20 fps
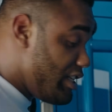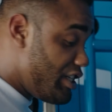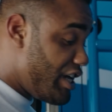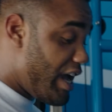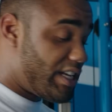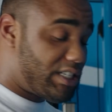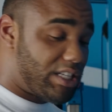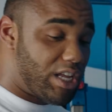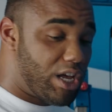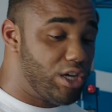
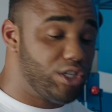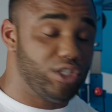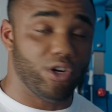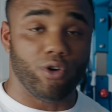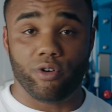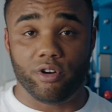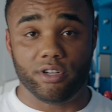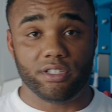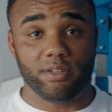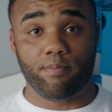chest,
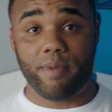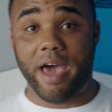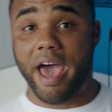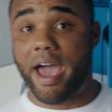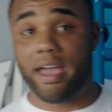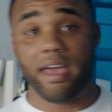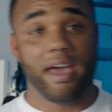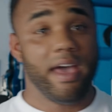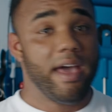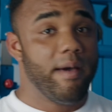shoulders,
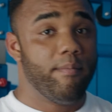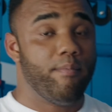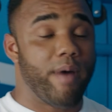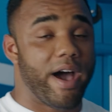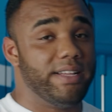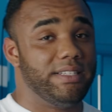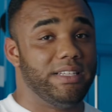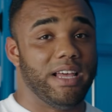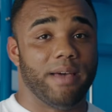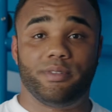back,
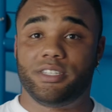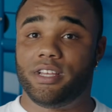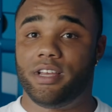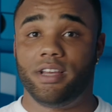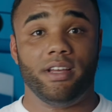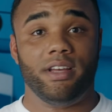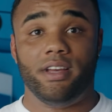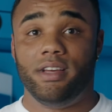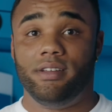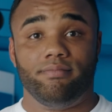biceps,
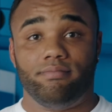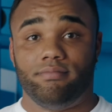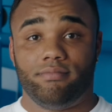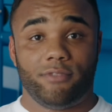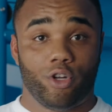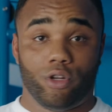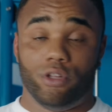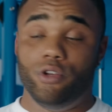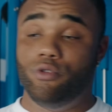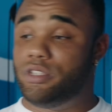
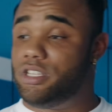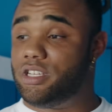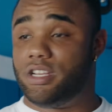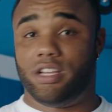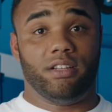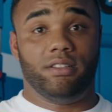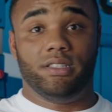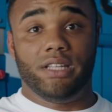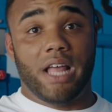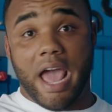
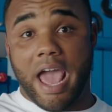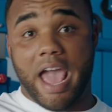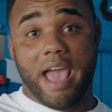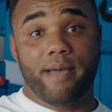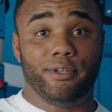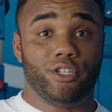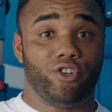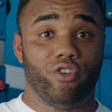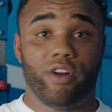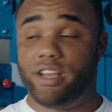glutes,
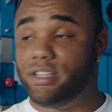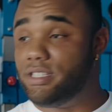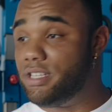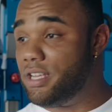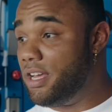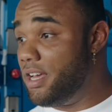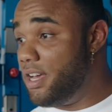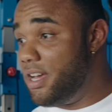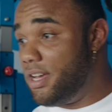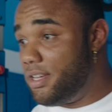
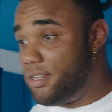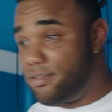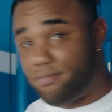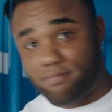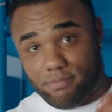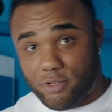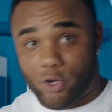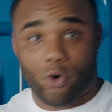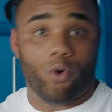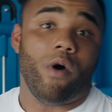hamstrings,
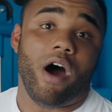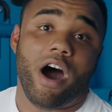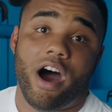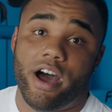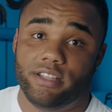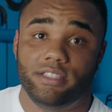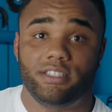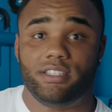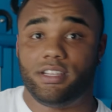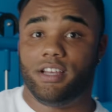
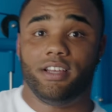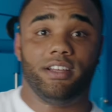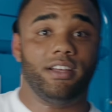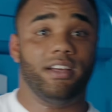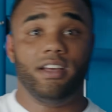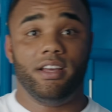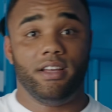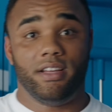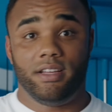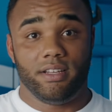quads,
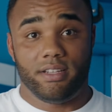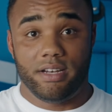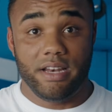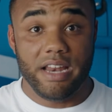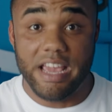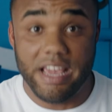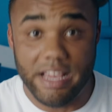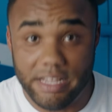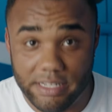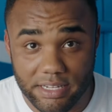
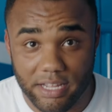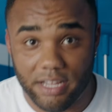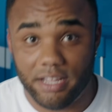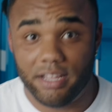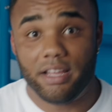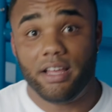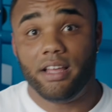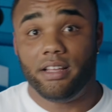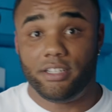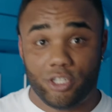knees,
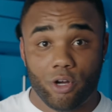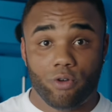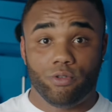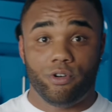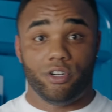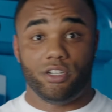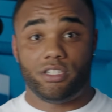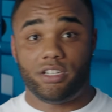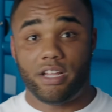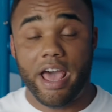
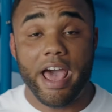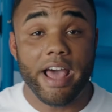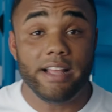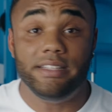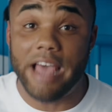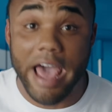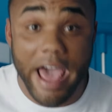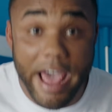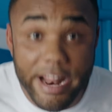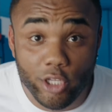shoulders,
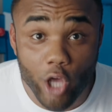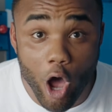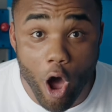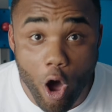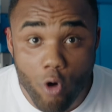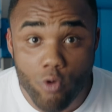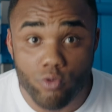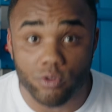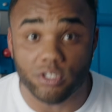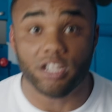heads, and
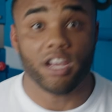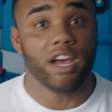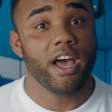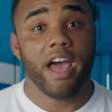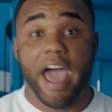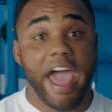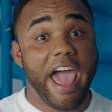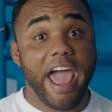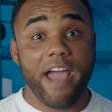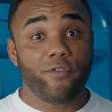toes.
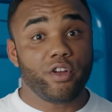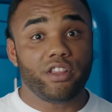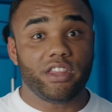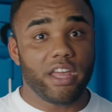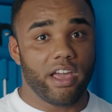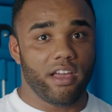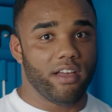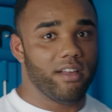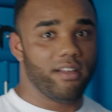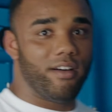
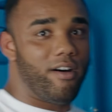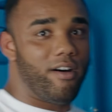Everything